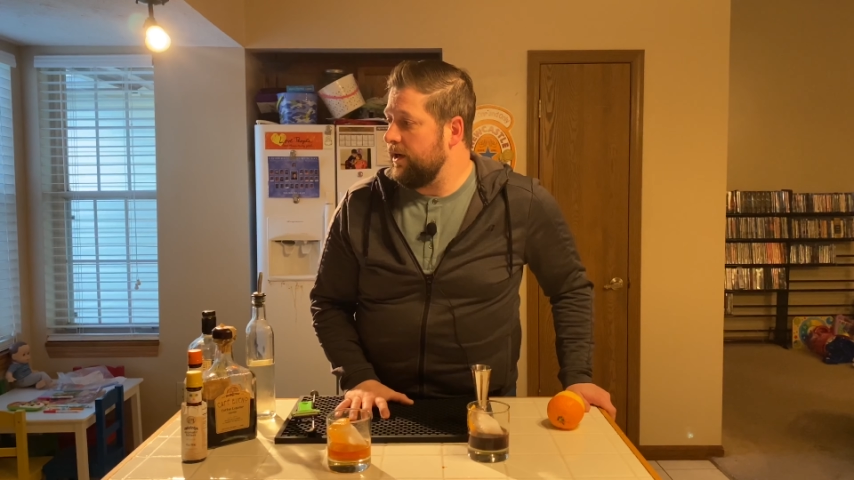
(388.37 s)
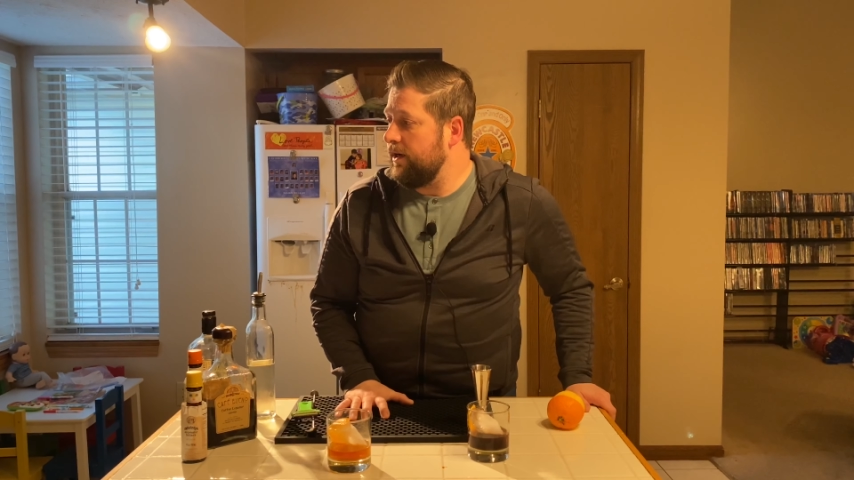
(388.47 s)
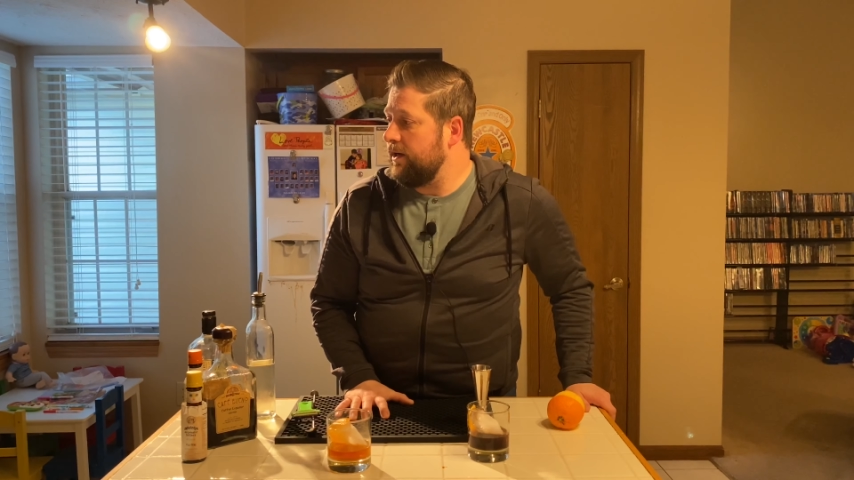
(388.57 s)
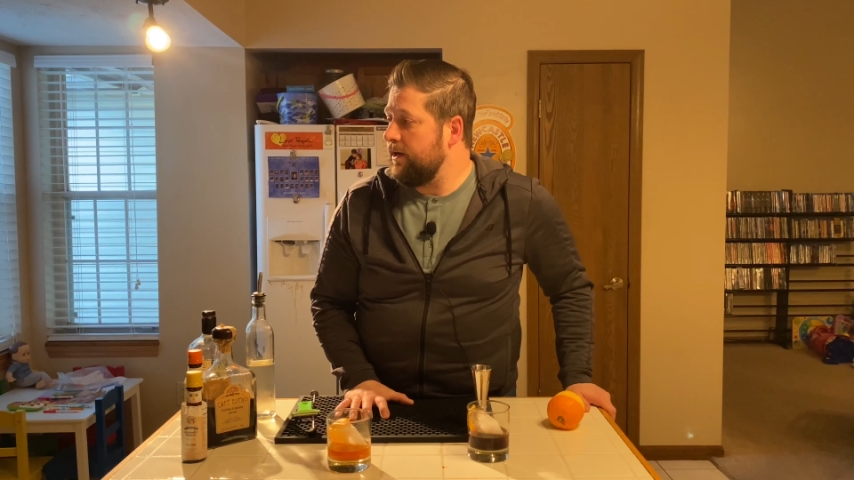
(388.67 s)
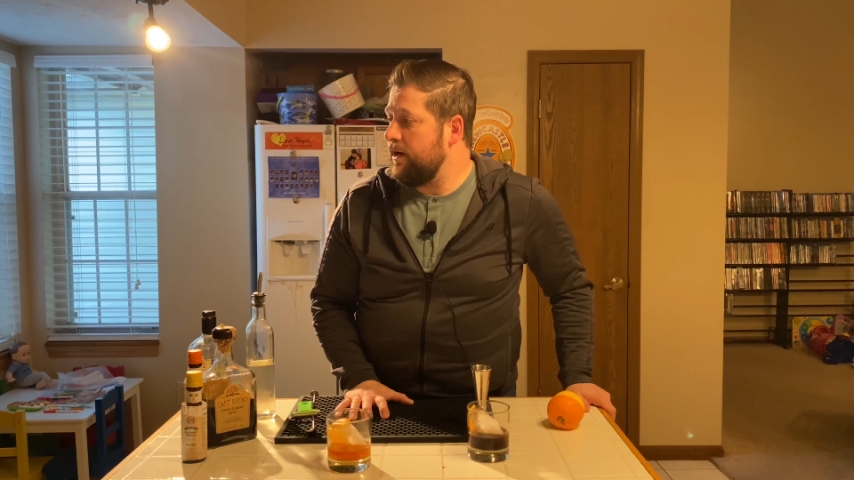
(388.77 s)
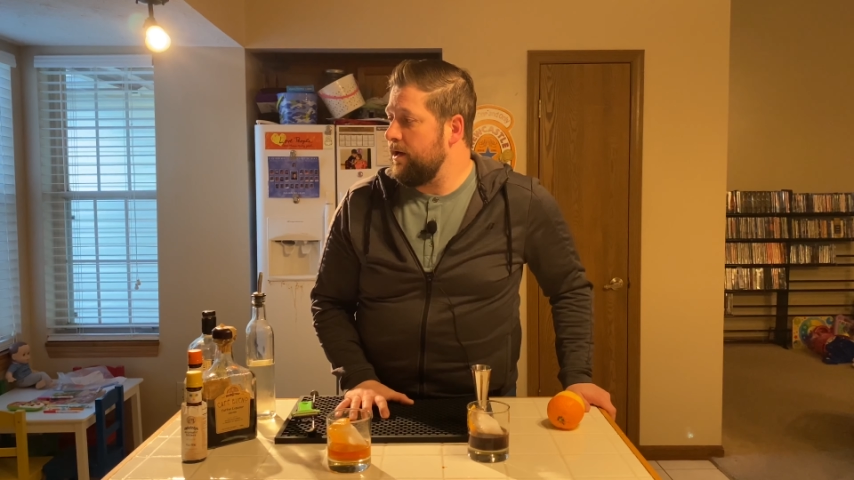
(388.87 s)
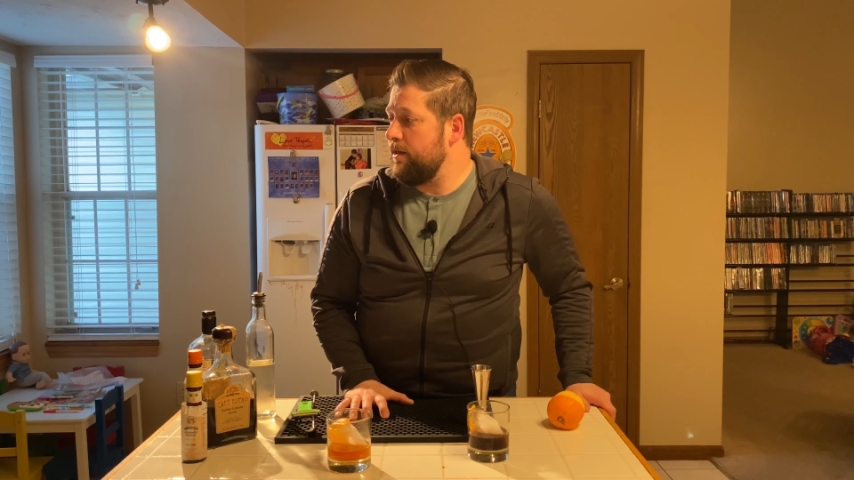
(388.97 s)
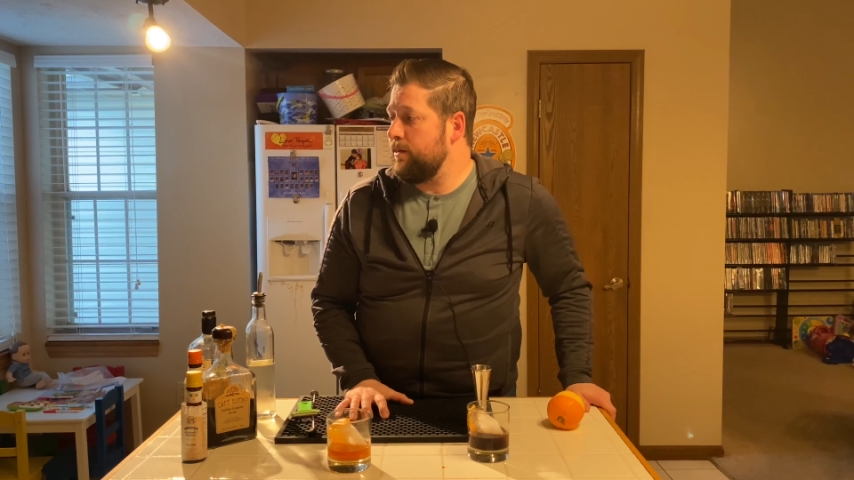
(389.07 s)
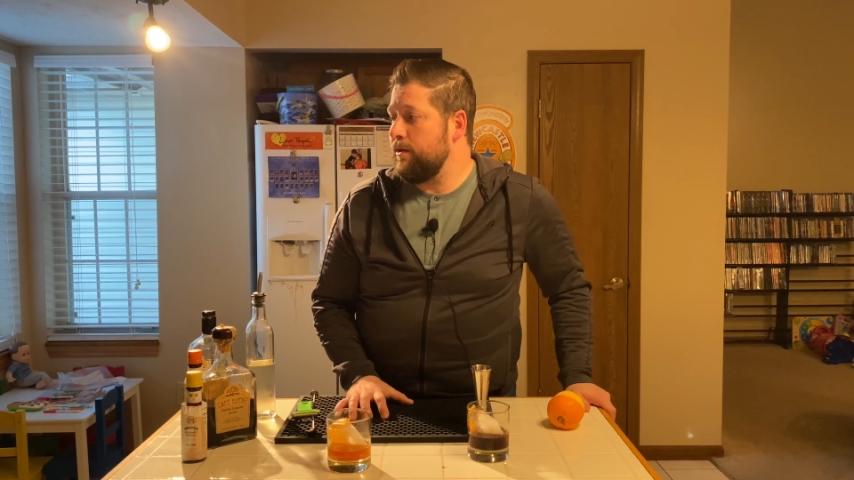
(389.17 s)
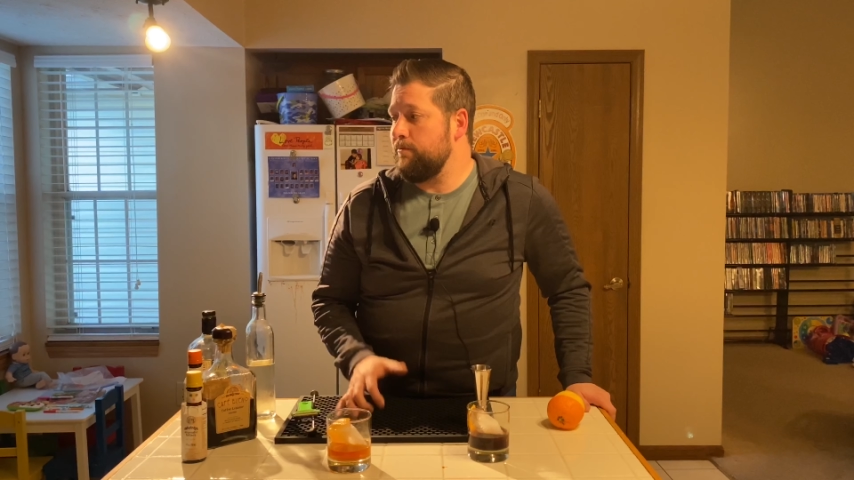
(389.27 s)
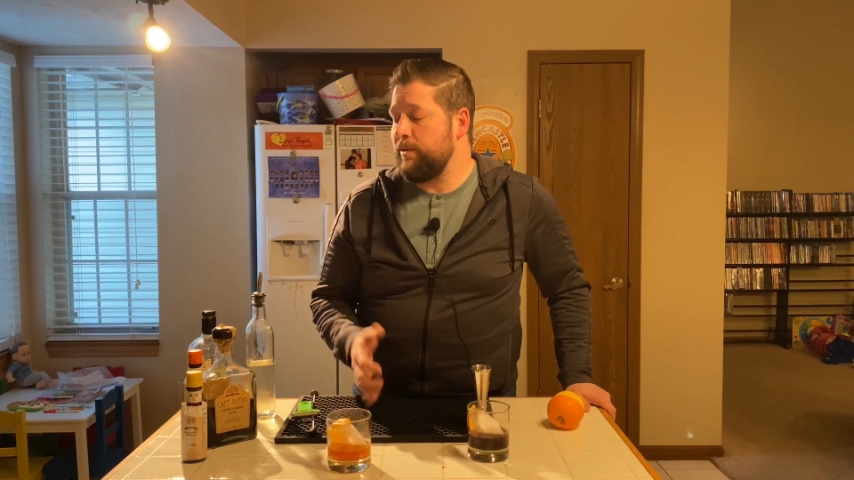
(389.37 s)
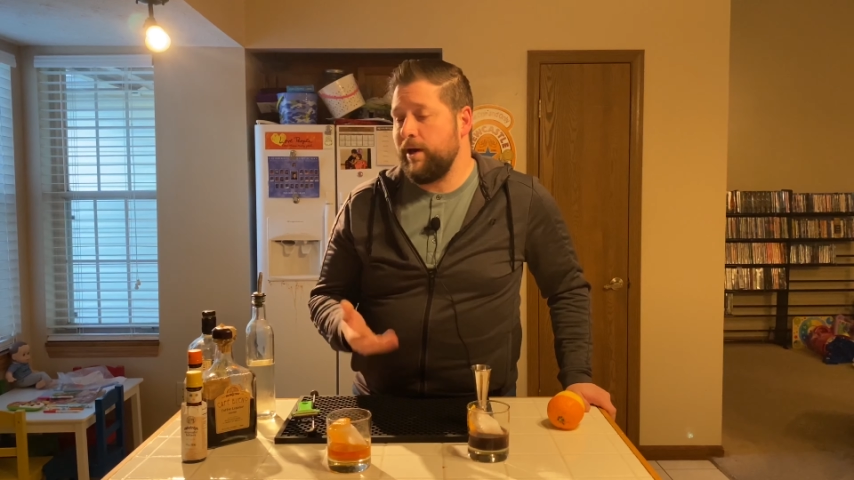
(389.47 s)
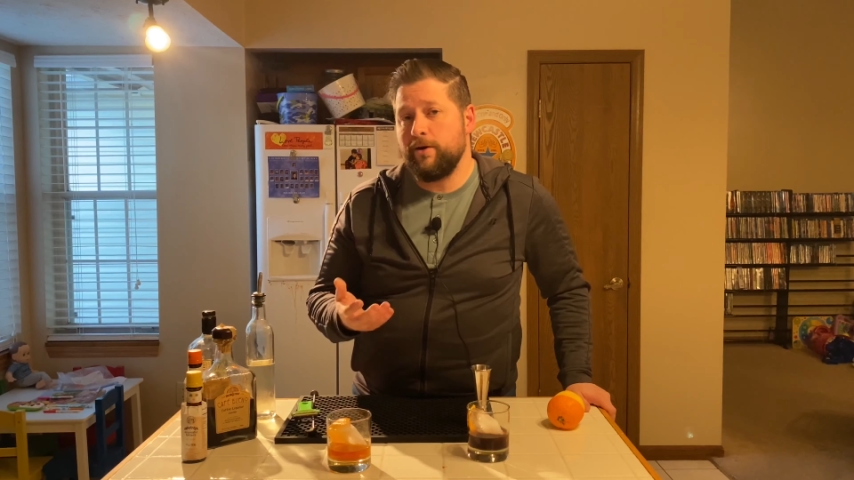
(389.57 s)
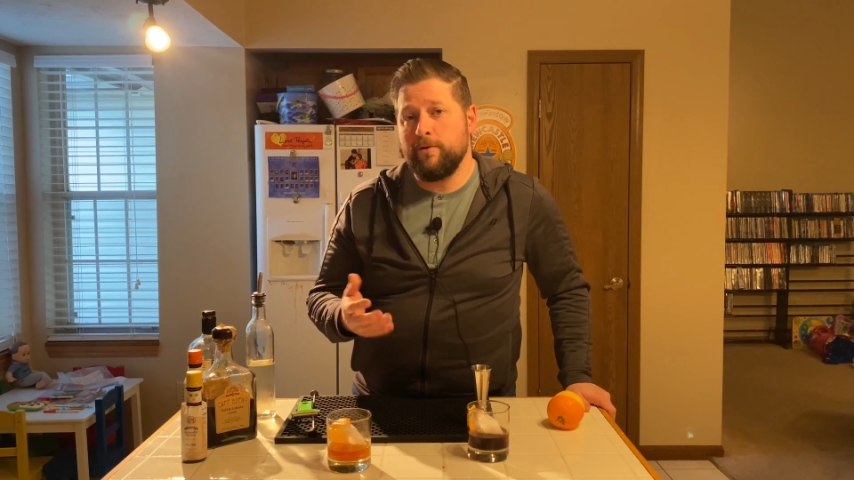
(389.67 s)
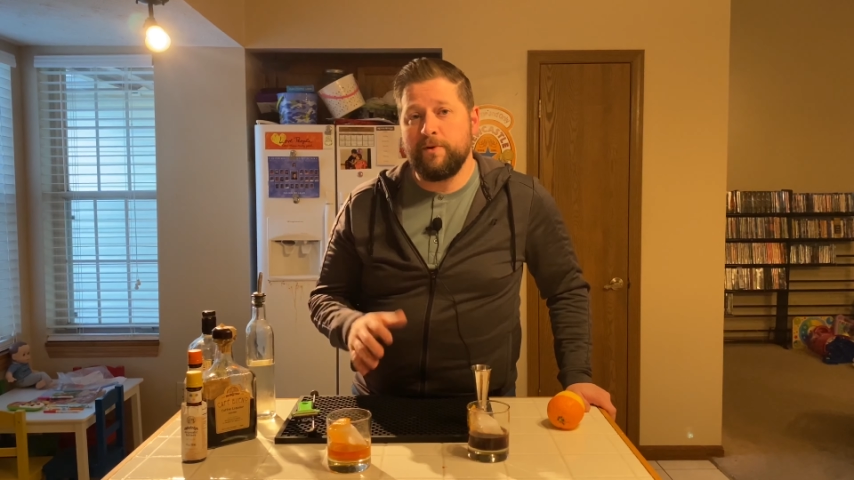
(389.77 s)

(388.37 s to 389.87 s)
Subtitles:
the better,